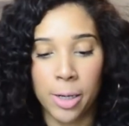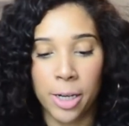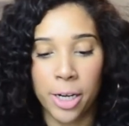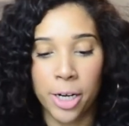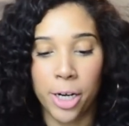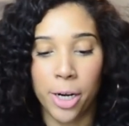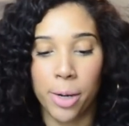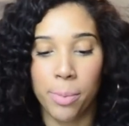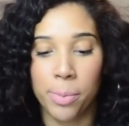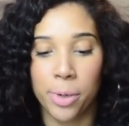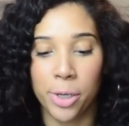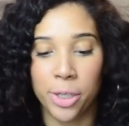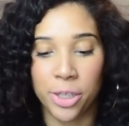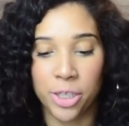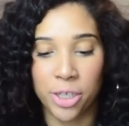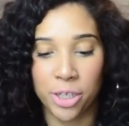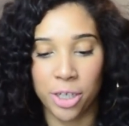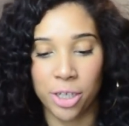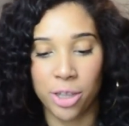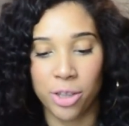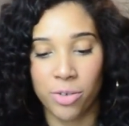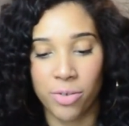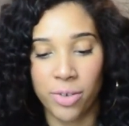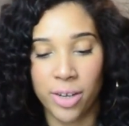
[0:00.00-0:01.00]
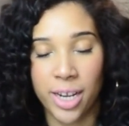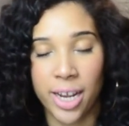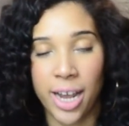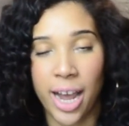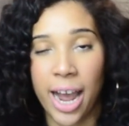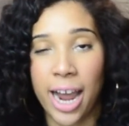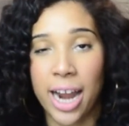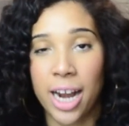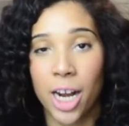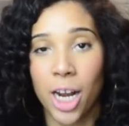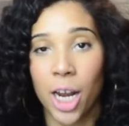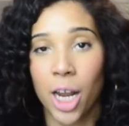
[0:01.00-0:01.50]
Number 33,
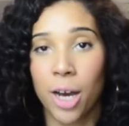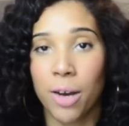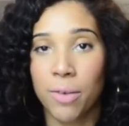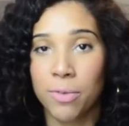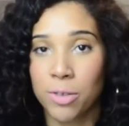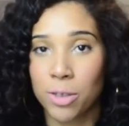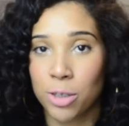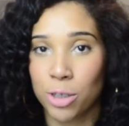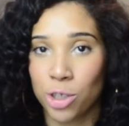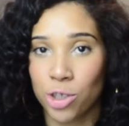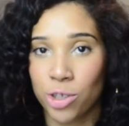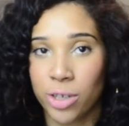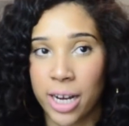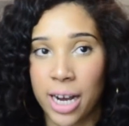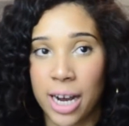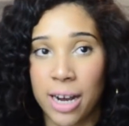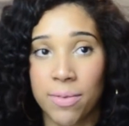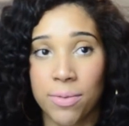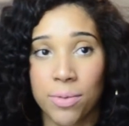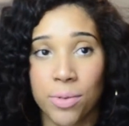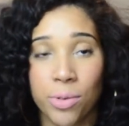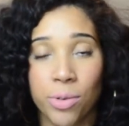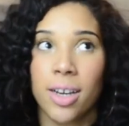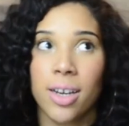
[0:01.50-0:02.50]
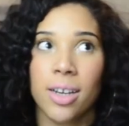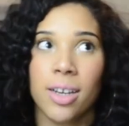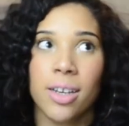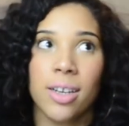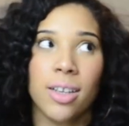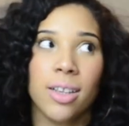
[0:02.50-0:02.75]
I love to travel.